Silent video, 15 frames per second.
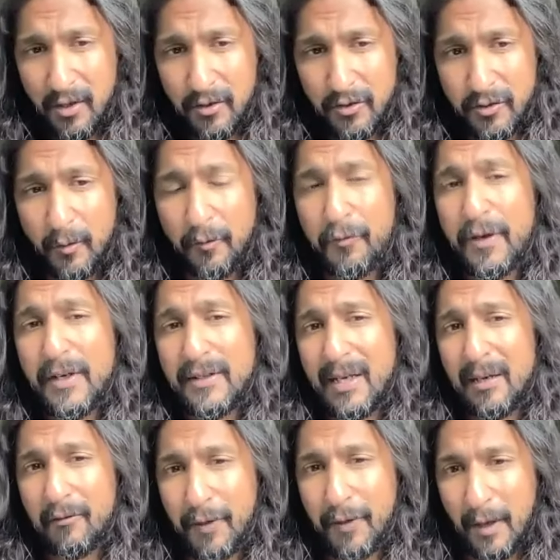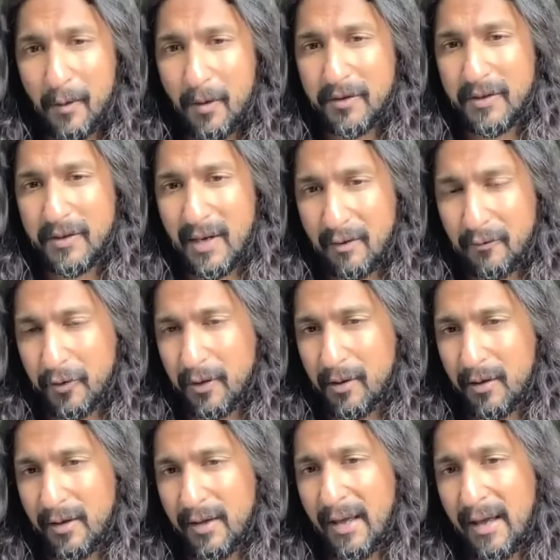So fintech founders in
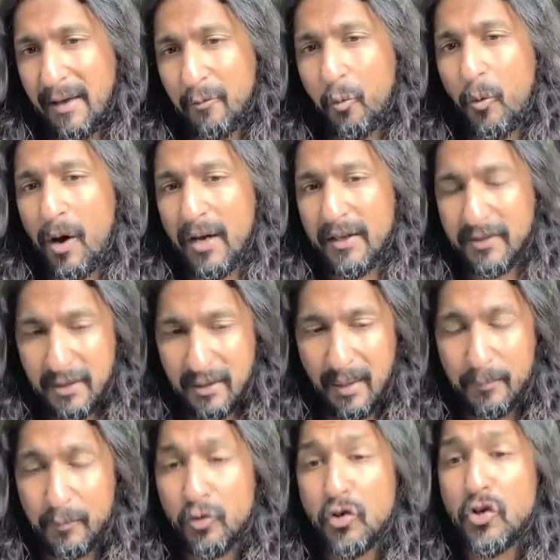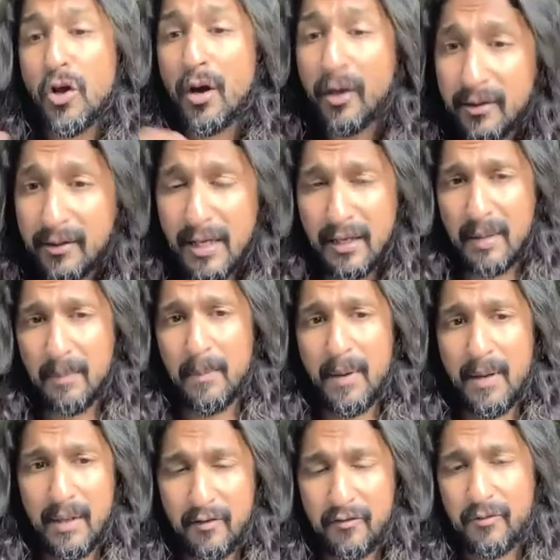Africa have wisened up to not taking
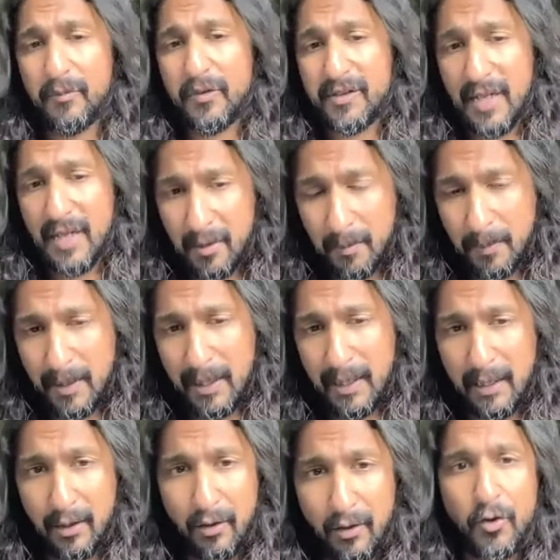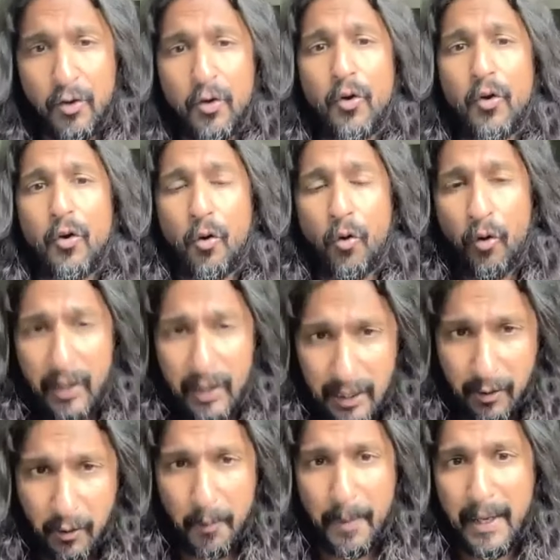money from Standard Bank or
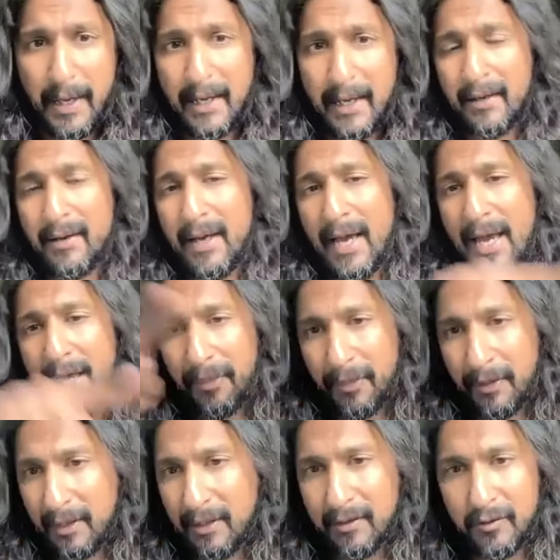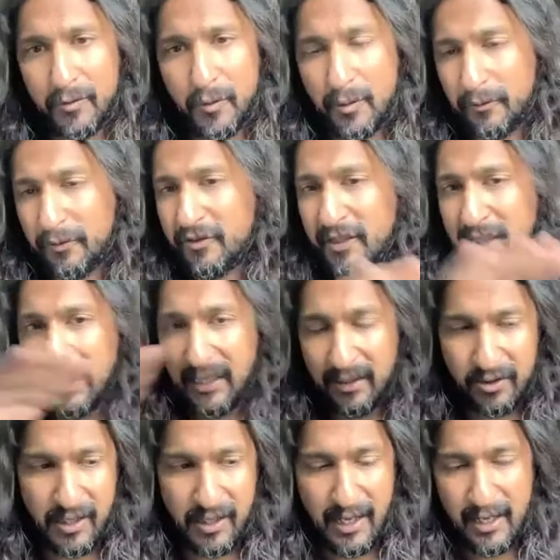EcoBank at the sort of seed
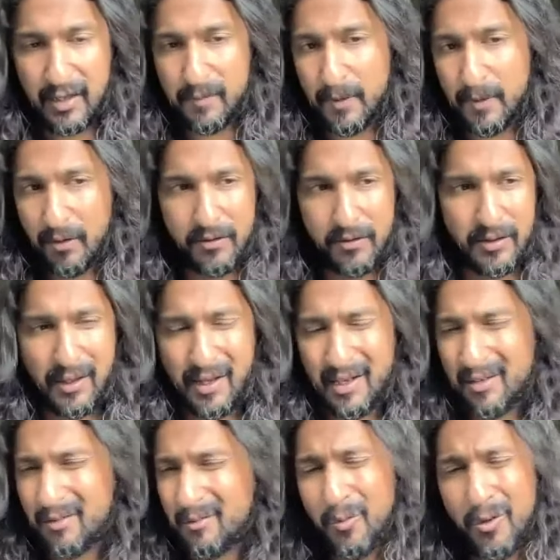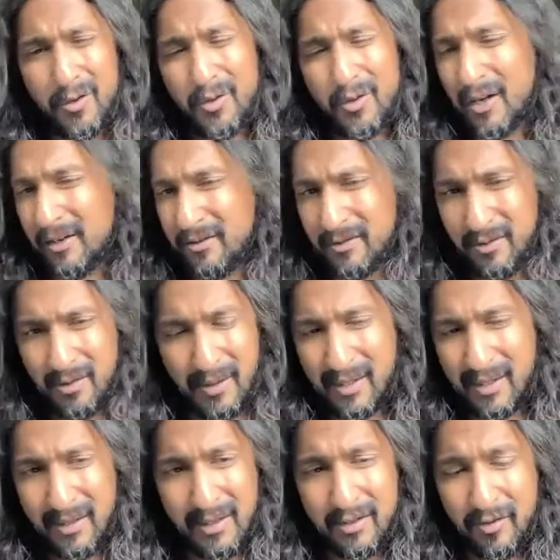stage because they're like, what are you guys doing?
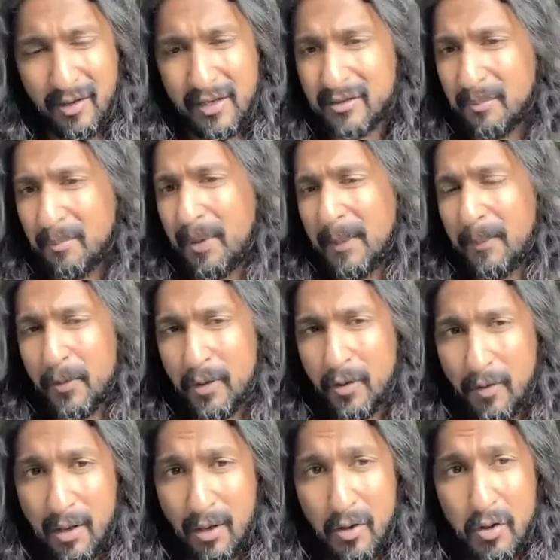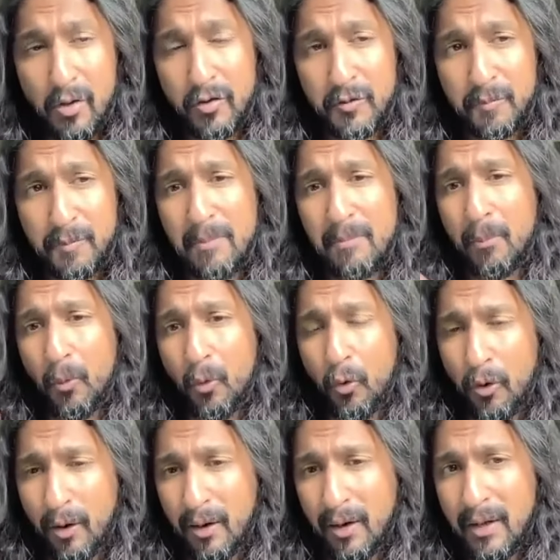Like, literally, it's a blip on your radar. You're going to spend
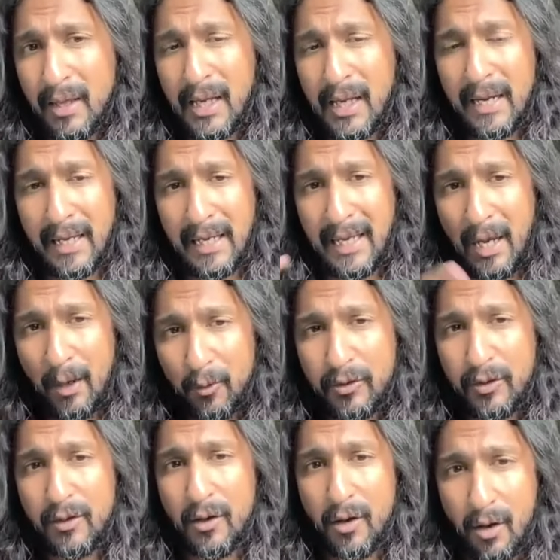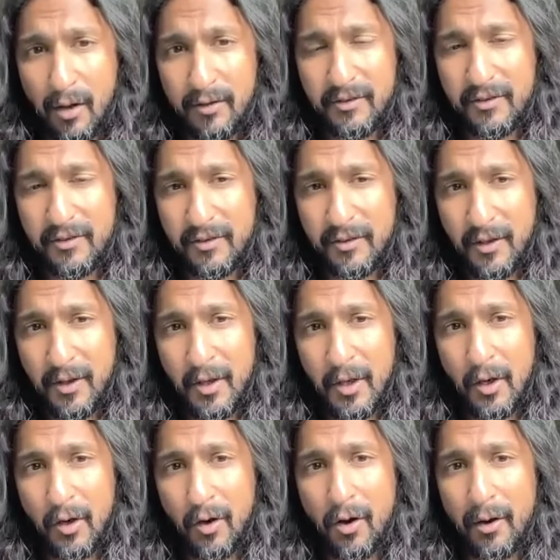more in accounting costs
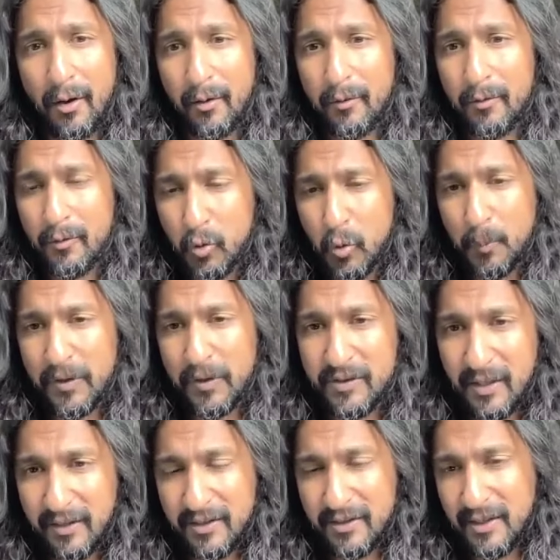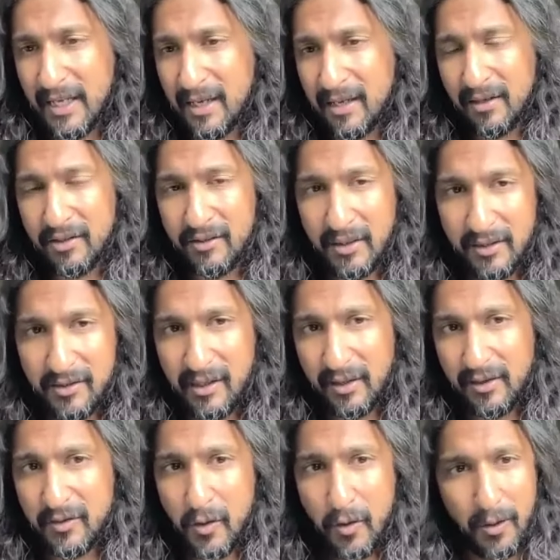on a 2% stake in a seed stage
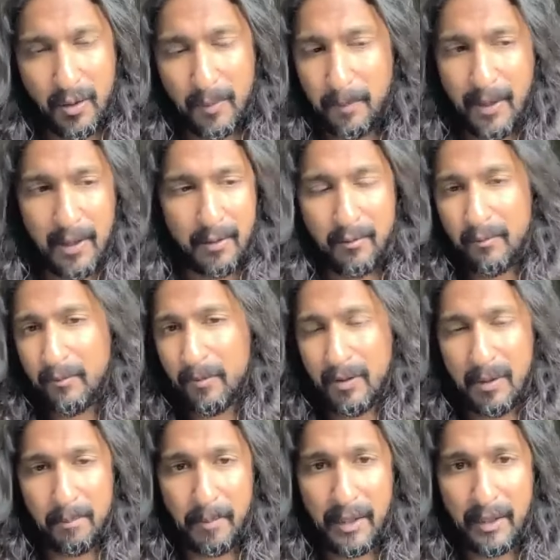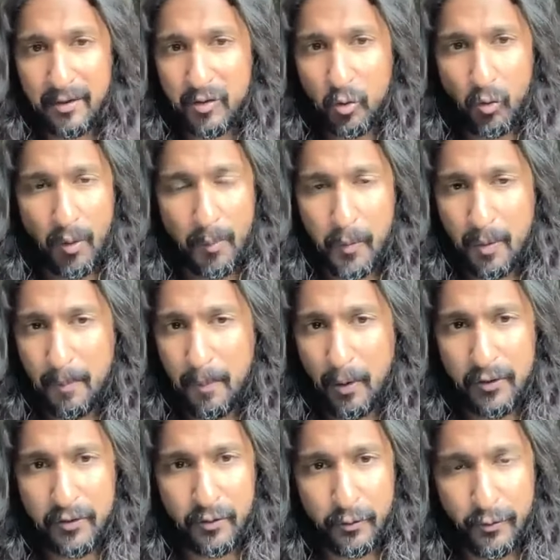startup and completely screw up your
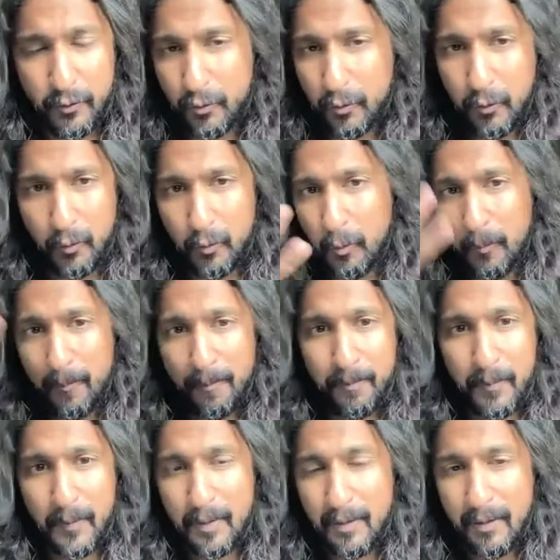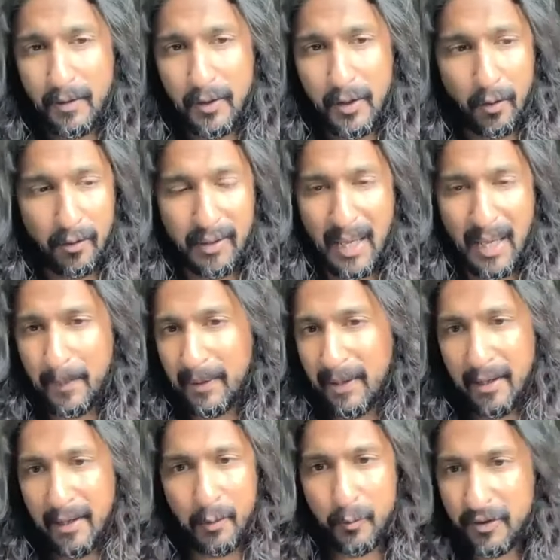Basel II, you know, capital
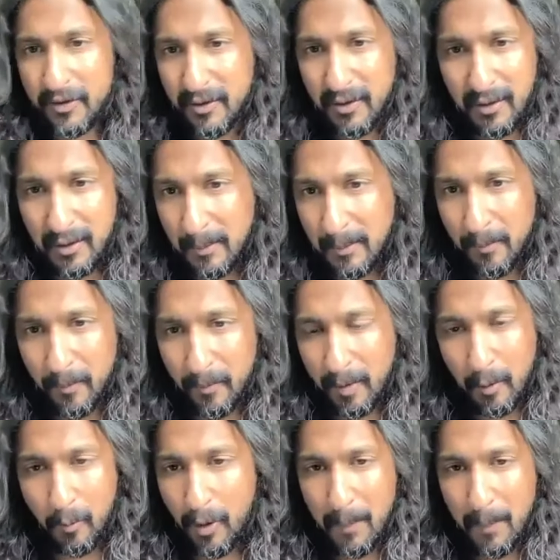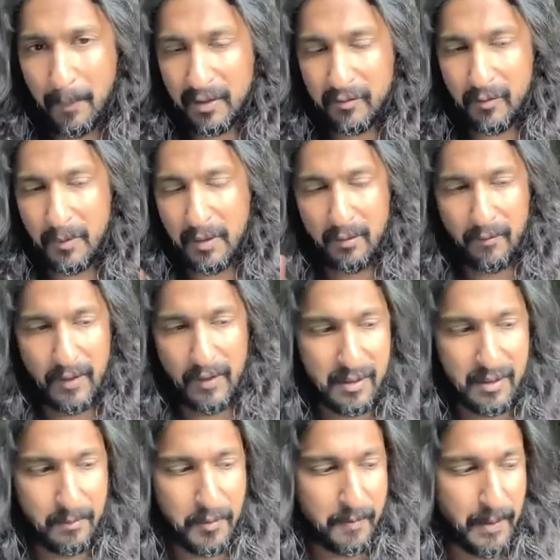adequacy requirements from an
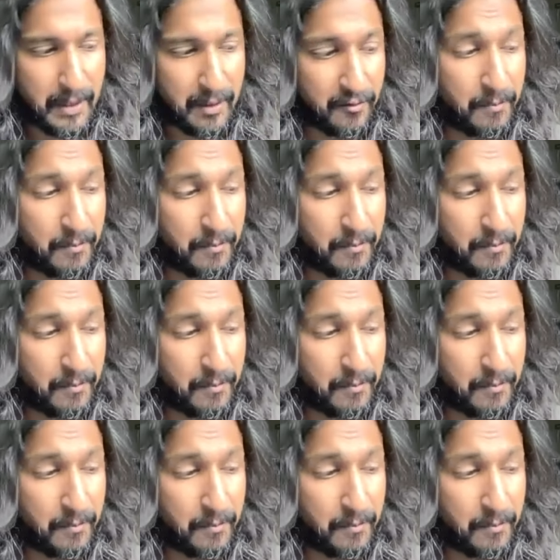investing perspective.